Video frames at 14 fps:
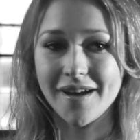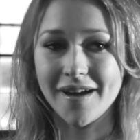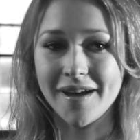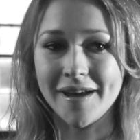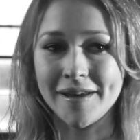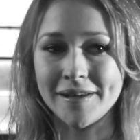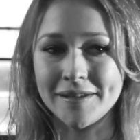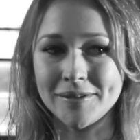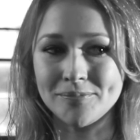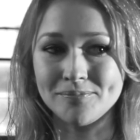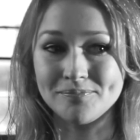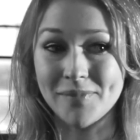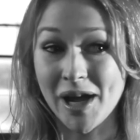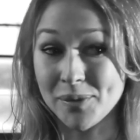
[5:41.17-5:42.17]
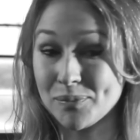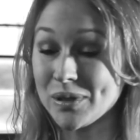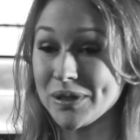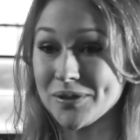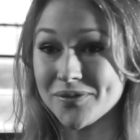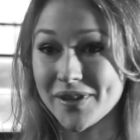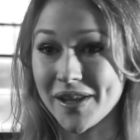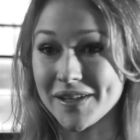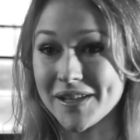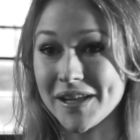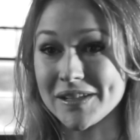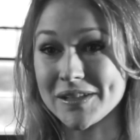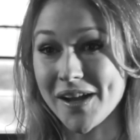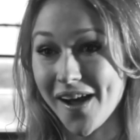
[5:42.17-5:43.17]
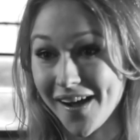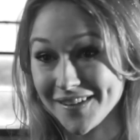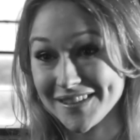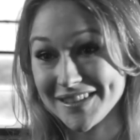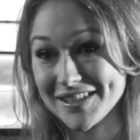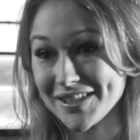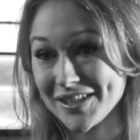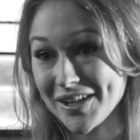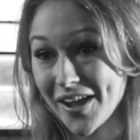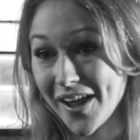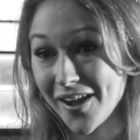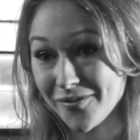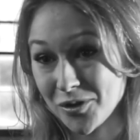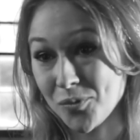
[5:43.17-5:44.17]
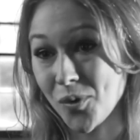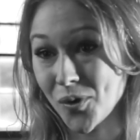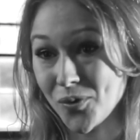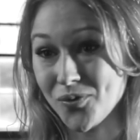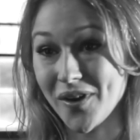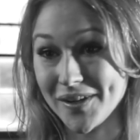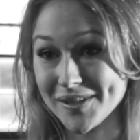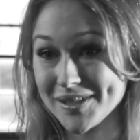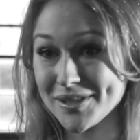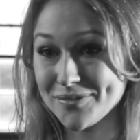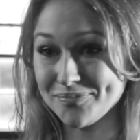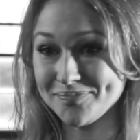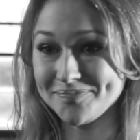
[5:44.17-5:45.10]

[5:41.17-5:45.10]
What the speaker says: And I believe that there is an artist in every one of us.